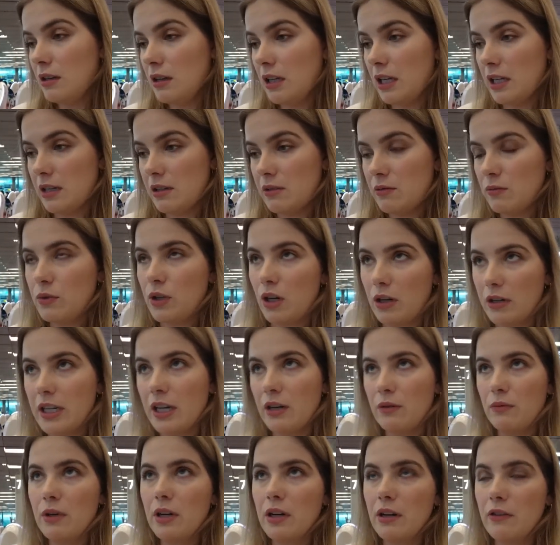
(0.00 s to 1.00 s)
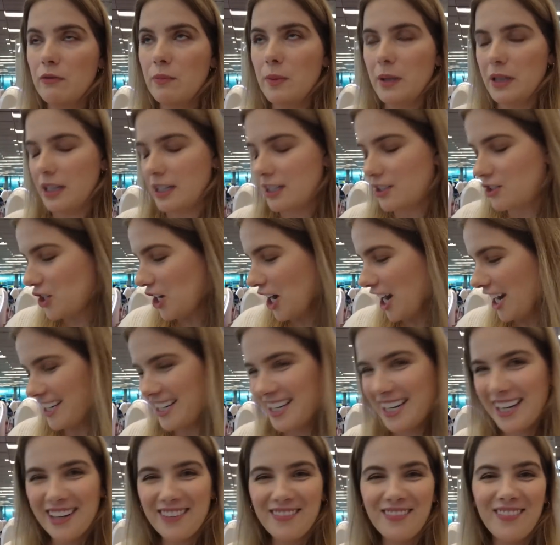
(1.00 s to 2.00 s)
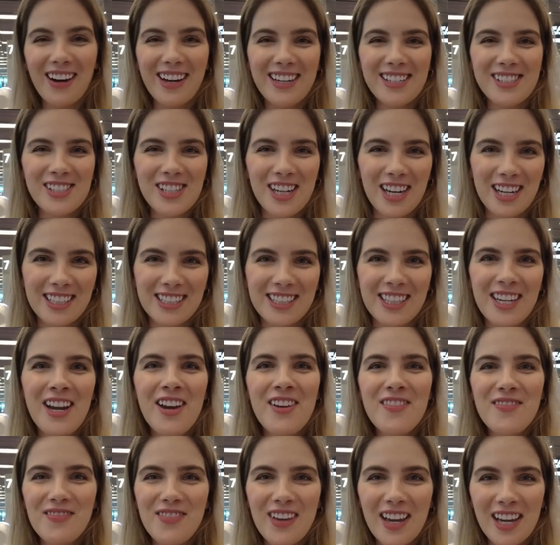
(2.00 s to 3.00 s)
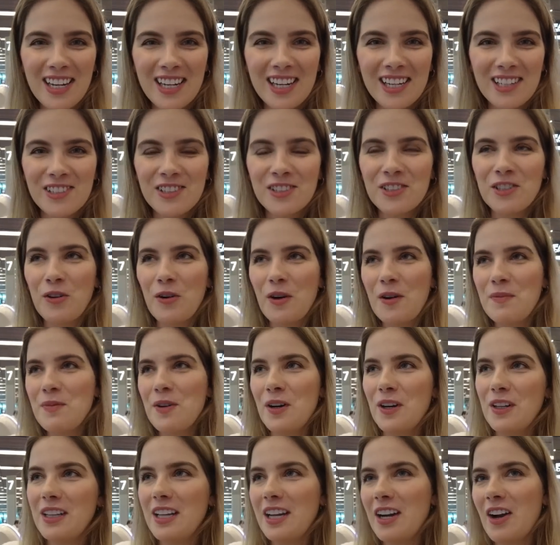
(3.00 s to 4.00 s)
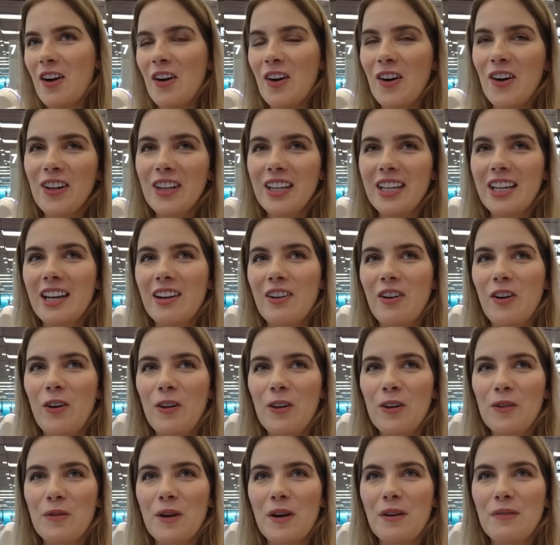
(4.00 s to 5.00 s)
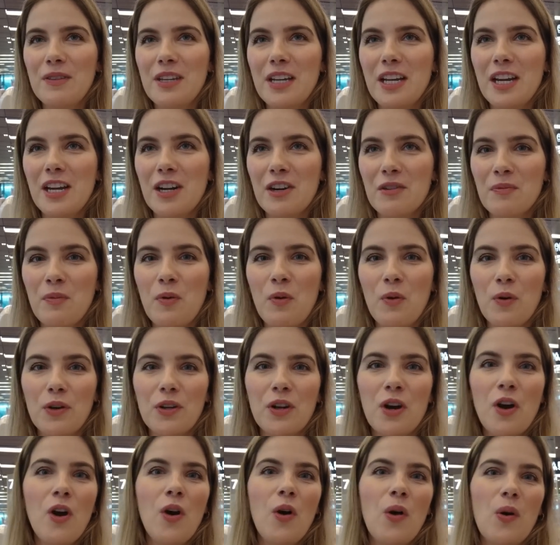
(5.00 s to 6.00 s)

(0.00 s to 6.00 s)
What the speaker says: like, not get rid of, but like check in my checked baggage, so I'm not like hauling it all around the airport